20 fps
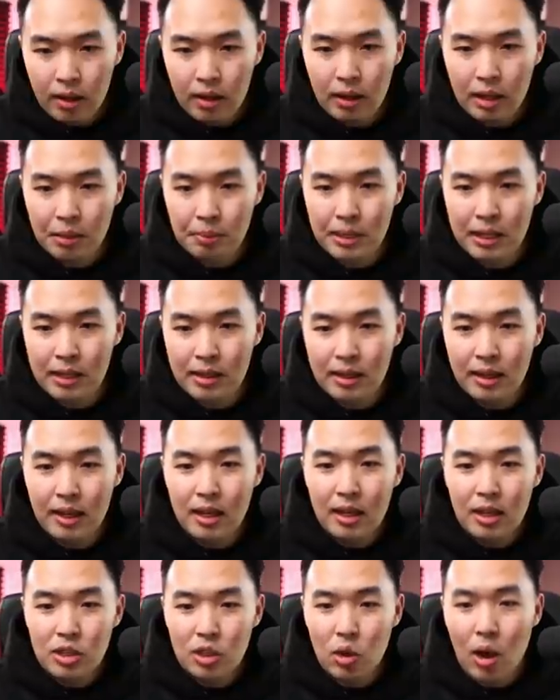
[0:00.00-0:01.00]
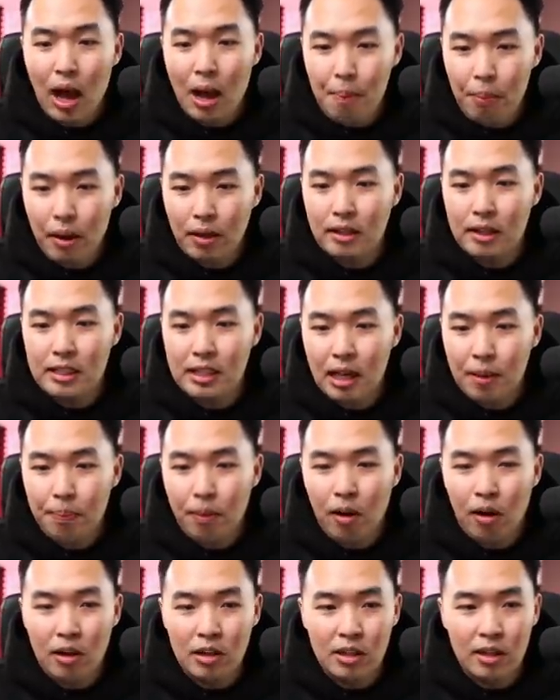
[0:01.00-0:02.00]
Let me so I bought the dip
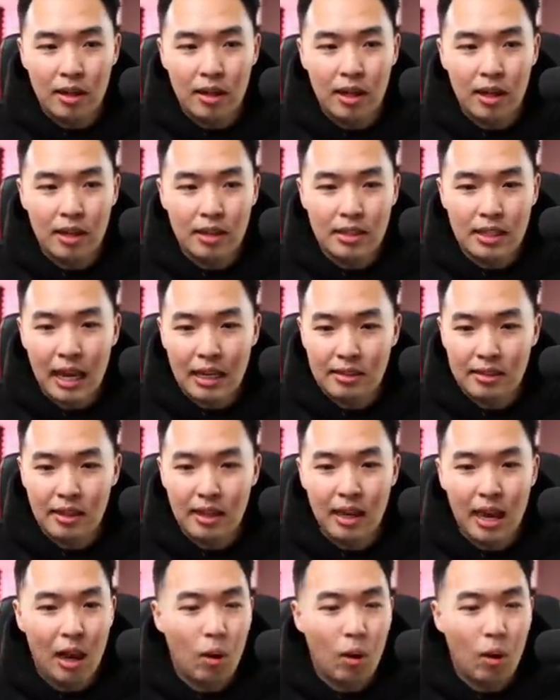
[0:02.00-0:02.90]
on uh, Tesla.